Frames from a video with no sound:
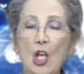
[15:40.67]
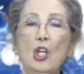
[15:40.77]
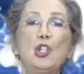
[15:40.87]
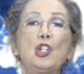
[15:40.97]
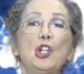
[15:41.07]

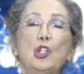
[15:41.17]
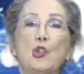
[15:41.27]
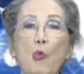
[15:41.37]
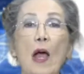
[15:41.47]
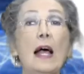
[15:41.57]
should
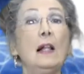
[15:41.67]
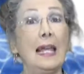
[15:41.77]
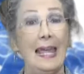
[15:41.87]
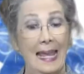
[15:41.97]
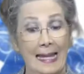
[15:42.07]
dwell
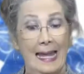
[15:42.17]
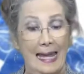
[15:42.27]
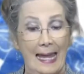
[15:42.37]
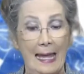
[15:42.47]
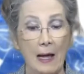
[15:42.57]
in
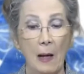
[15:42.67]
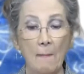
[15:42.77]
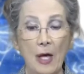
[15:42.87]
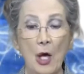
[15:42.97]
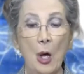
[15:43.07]

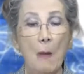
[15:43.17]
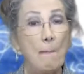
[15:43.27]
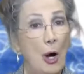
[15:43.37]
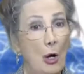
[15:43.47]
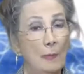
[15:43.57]
Him
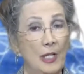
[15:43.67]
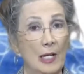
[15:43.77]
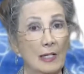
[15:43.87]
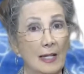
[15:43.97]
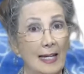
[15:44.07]

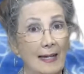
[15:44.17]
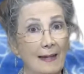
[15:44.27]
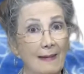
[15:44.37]
permanently."